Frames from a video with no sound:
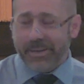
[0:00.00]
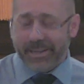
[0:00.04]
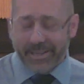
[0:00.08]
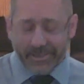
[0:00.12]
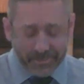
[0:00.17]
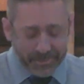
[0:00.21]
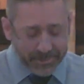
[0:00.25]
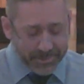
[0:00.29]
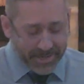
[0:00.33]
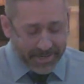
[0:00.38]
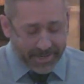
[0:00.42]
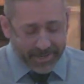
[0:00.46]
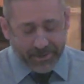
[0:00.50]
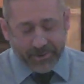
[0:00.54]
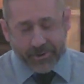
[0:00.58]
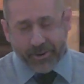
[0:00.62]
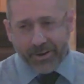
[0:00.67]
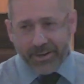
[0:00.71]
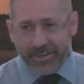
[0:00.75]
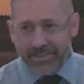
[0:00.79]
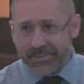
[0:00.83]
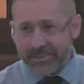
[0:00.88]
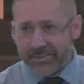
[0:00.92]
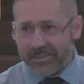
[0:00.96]
it was kind of
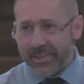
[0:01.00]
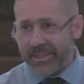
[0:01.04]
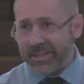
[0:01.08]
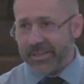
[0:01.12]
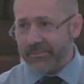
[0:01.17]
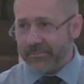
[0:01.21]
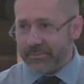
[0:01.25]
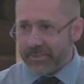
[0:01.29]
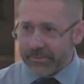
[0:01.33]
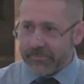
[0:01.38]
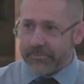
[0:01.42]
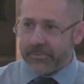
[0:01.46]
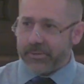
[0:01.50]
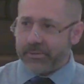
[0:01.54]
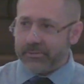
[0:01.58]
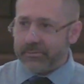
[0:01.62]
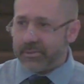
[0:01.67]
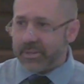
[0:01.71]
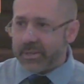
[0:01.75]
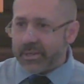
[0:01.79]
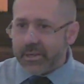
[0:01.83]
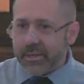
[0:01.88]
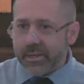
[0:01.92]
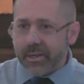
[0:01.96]
hard to think of different
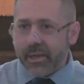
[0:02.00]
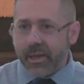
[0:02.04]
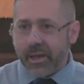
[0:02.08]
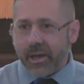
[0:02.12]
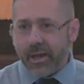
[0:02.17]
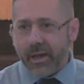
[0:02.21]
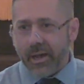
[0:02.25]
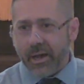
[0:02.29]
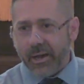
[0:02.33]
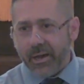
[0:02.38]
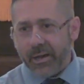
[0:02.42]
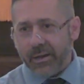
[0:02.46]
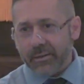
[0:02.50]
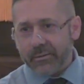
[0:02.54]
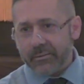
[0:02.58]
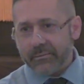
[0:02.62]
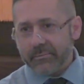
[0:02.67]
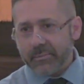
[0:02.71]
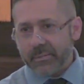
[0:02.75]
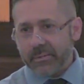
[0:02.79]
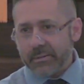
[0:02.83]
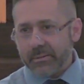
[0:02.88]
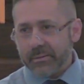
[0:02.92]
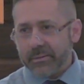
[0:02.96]

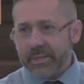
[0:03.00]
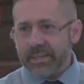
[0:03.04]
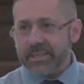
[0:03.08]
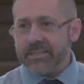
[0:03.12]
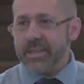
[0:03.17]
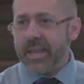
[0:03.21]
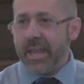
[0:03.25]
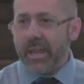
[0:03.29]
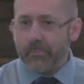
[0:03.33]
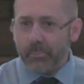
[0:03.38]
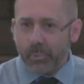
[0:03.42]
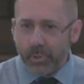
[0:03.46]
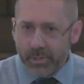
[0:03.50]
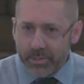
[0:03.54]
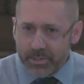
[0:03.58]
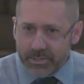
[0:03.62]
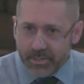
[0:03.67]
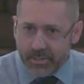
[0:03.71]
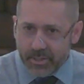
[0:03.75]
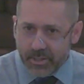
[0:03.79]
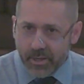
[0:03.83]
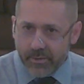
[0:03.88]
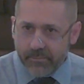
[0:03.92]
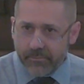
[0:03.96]
examples
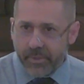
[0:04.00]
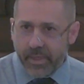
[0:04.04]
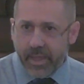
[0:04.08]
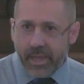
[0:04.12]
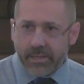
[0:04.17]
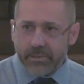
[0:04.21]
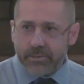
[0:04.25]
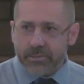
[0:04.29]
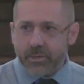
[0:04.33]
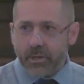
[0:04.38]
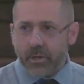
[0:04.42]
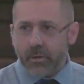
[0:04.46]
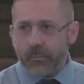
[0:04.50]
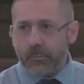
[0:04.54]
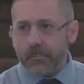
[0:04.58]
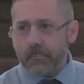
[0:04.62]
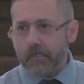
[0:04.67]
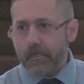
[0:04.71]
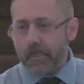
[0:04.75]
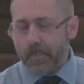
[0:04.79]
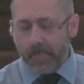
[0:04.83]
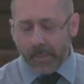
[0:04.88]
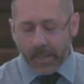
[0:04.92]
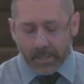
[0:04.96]
of that.
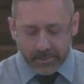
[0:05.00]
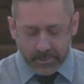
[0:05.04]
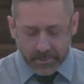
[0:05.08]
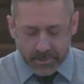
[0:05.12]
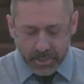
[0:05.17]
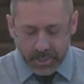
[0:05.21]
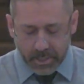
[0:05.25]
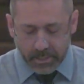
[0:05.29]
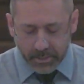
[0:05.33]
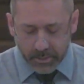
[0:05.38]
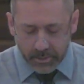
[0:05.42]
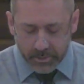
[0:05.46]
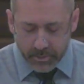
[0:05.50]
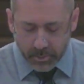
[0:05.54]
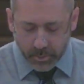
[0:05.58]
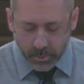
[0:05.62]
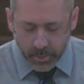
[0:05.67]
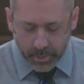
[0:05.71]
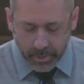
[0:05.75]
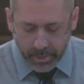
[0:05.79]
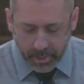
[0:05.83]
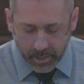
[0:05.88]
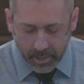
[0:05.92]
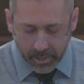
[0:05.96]
So I decided to do
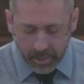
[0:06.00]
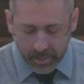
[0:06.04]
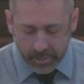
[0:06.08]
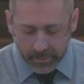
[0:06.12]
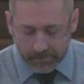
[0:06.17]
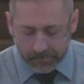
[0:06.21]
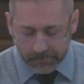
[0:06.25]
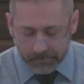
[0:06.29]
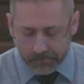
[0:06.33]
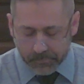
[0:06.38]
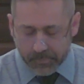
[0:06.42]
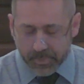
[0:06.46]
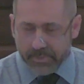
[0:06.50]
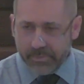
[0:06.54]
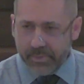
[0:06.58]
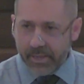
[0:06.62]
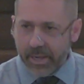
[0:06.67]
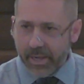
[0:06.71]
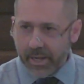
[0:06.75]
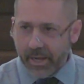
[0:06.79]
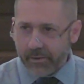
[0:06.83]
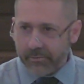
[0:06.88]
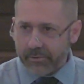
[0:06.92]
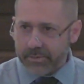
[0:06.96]
it on the
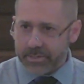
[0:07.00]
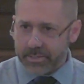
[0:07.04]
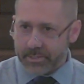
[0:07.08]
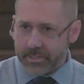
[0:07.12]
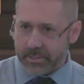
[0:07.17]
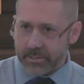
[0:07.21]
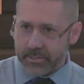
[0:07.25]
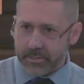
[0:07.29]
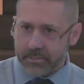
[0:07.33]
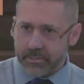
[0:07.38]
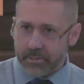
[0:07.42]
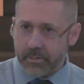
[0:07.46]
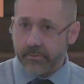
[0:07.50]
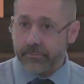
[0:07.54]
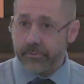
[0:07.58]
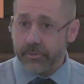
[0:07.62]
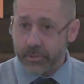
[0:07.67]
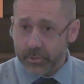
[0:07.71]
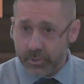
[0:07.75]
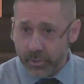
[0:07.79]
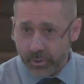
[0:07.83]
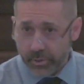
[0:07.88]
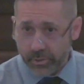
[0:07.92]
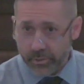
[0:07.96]
heresies of the
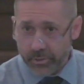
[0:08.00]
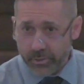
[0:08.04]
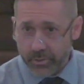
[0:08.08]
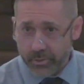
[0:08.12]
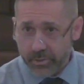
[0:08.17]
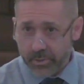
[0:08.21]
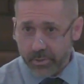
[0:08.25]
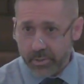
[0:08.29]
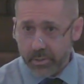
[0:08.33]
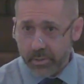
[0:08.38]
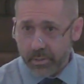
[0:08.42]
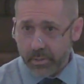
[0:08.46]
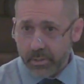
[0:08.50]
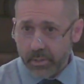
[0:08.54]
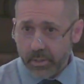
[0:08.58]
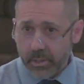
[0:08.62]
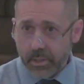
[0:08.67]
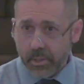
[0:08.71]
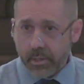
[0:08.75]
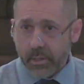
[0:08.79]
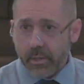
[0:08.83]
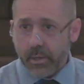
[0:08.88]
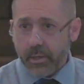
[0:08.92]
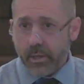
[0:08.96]
church.
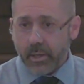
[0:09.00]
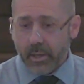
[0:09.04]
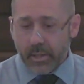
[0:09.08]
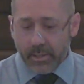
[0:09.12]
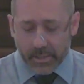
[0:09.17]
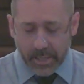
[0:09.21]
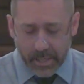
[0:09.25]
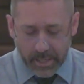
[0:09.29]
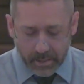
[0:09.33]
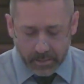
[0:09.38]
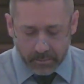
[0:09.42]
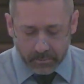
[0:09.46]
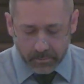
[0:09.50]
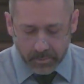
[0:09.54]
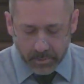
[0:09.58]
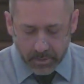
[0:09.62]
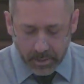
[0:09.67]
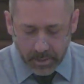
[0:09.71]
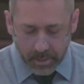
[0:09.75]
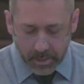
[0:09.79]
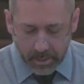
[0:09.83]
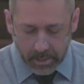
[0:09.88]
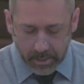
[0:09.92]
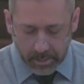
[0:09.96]
Now,
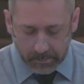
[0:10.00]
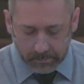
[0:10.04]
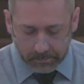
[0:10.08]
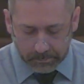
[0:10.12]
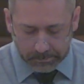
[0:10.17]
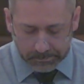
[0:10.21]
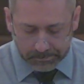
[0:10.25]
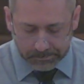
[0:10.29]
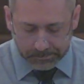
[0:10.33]
a